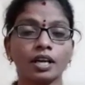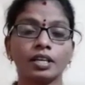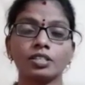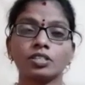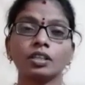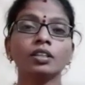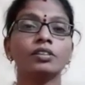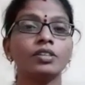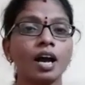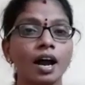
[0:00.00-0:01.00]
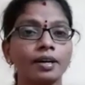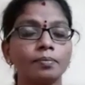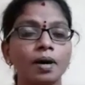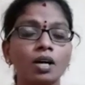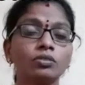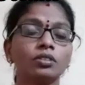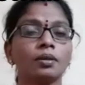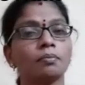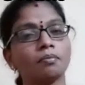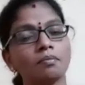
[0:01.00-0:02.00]
It's in Yarmouth
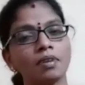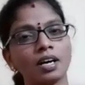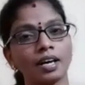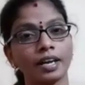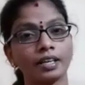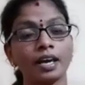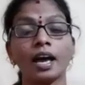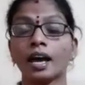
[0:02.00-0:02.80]
Mine.